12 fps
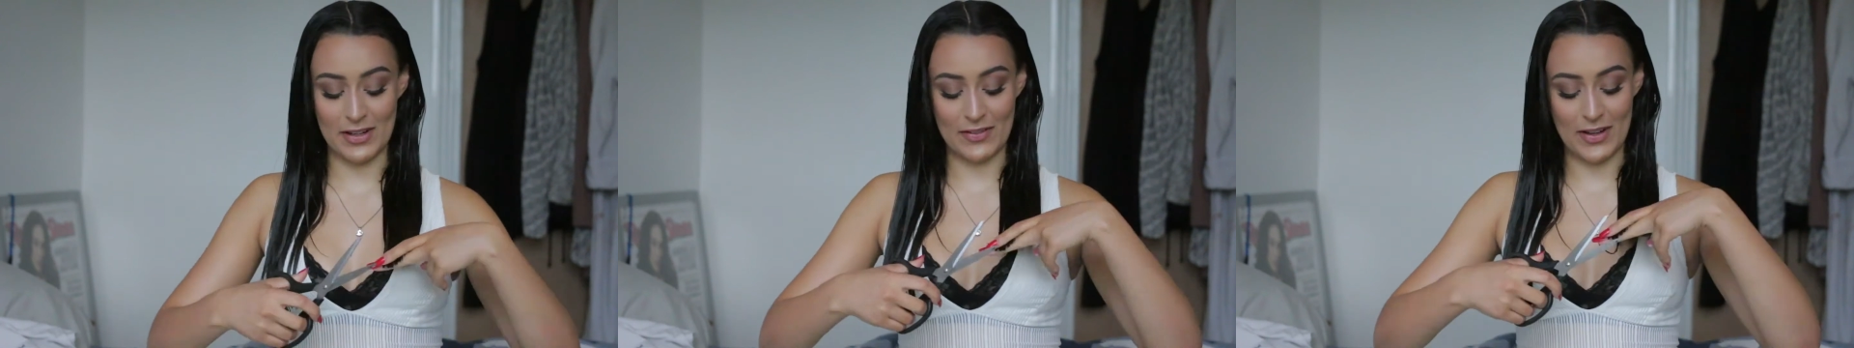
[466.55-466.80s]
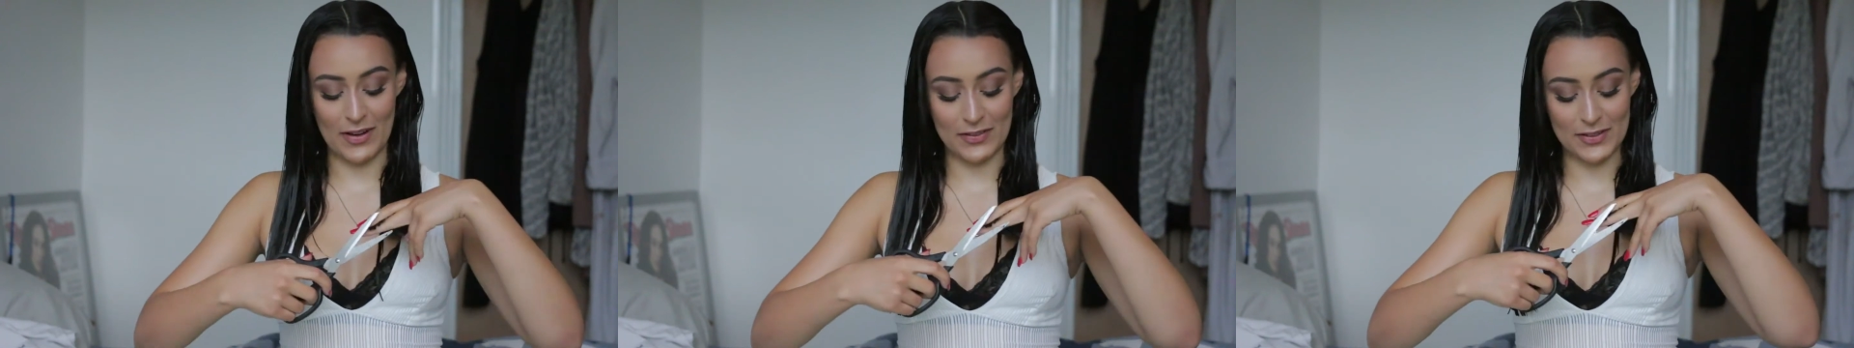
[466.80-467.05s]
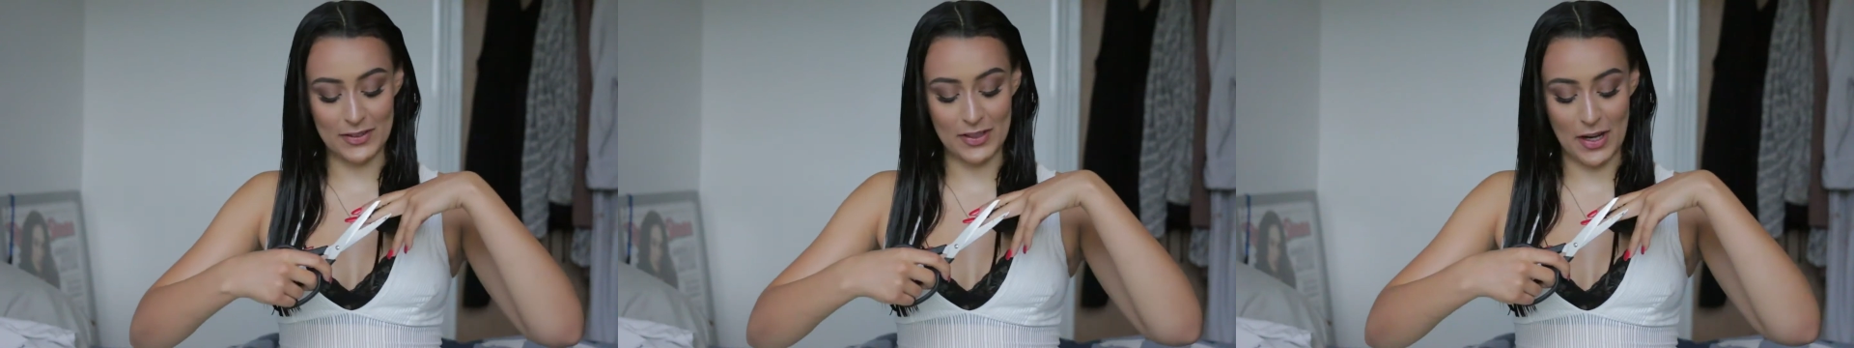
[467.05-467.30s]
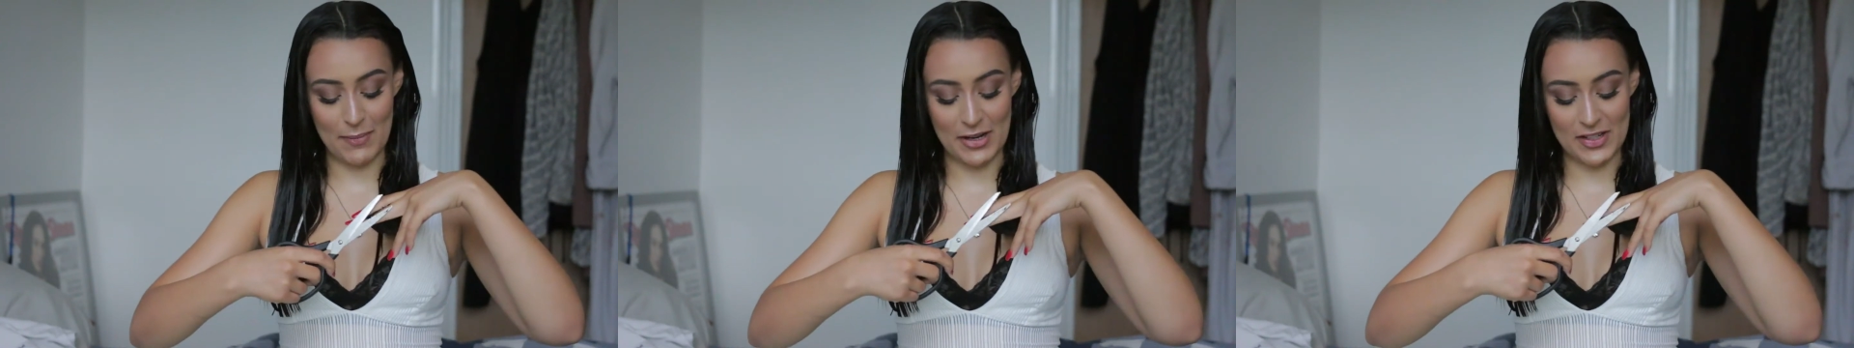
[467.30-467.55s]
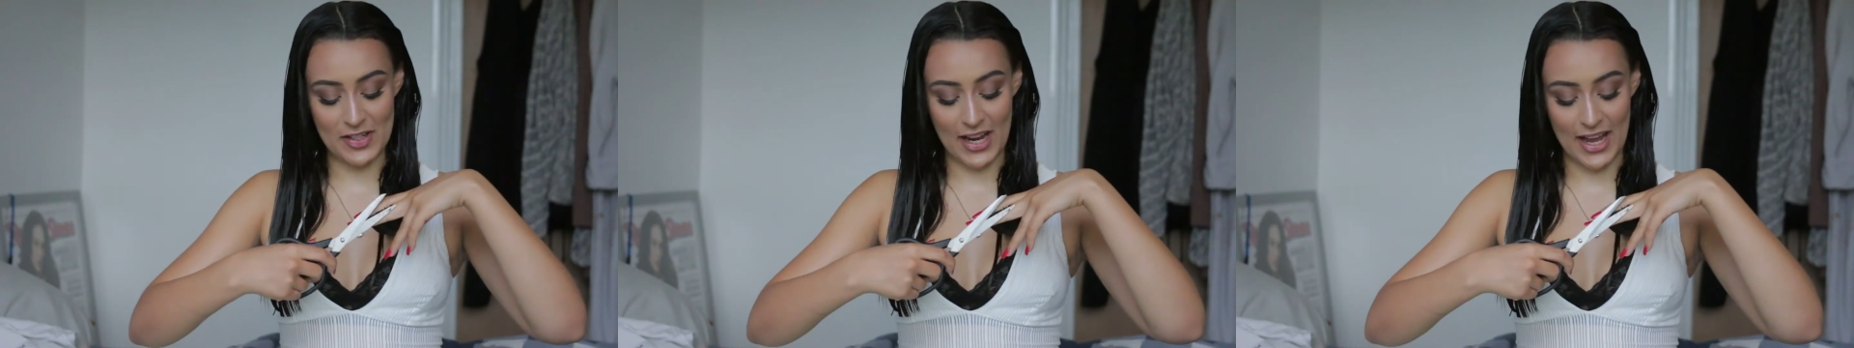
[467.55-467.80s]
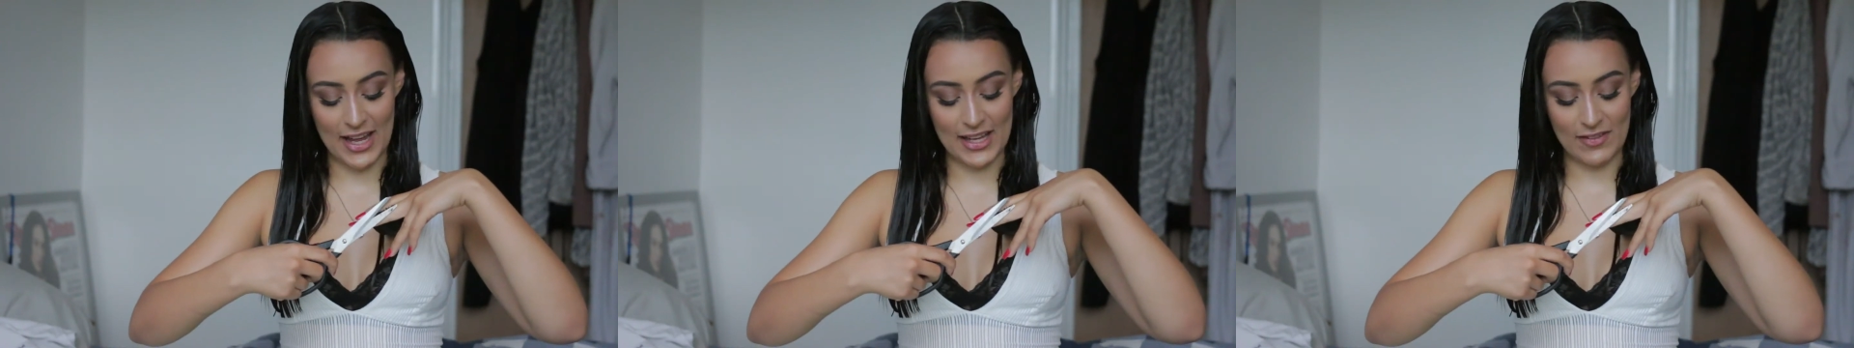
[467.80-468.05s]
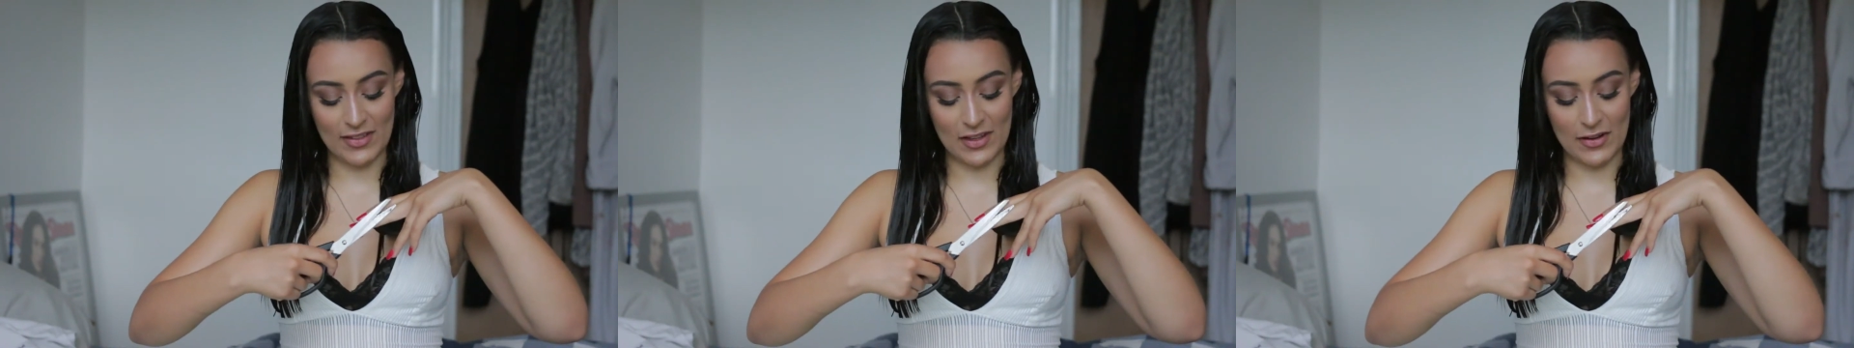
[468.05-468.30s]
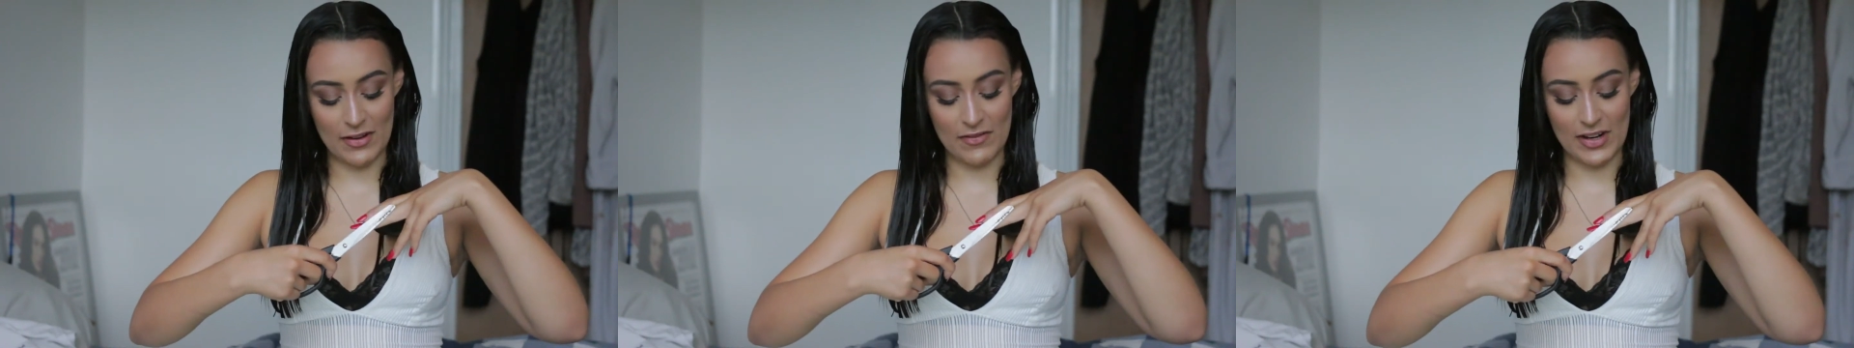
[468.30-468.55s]
I've cut off so much hair, even
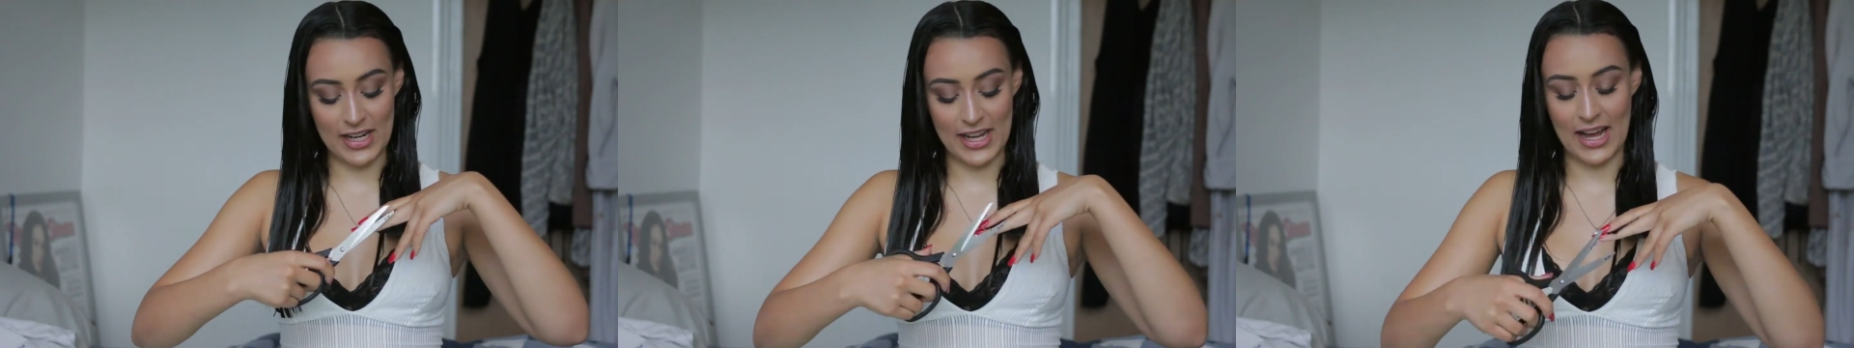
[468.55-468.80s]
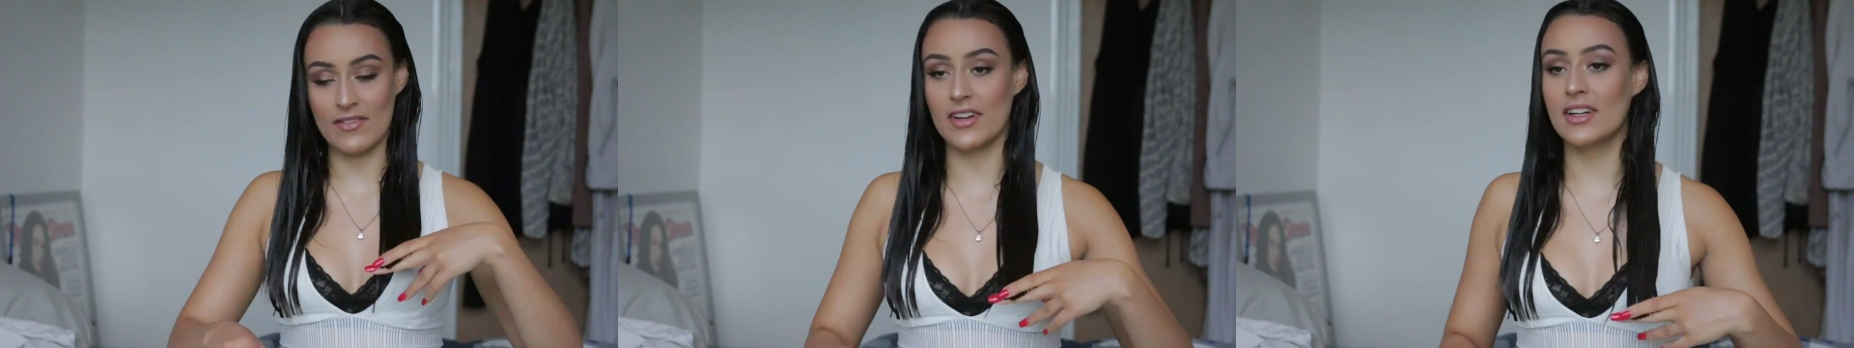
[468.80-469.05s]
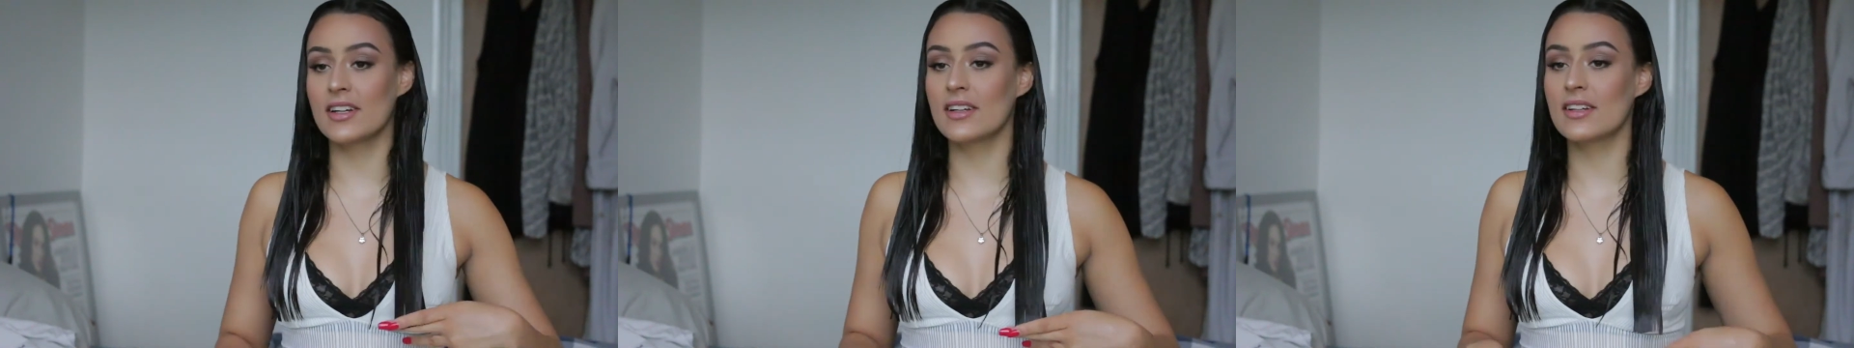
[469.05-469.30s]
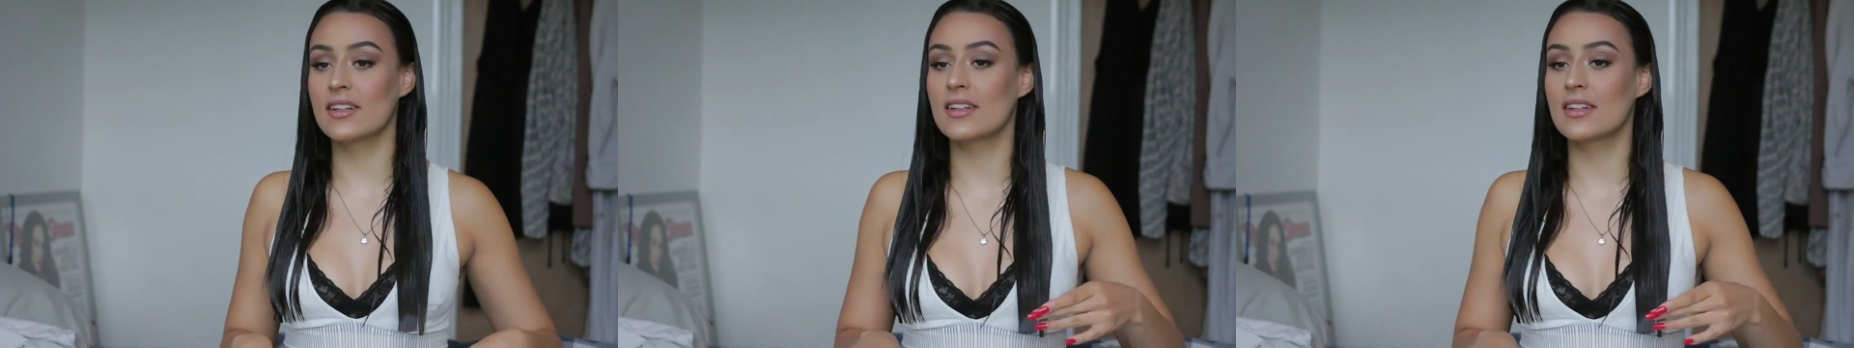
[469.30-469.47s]
though I really haven't.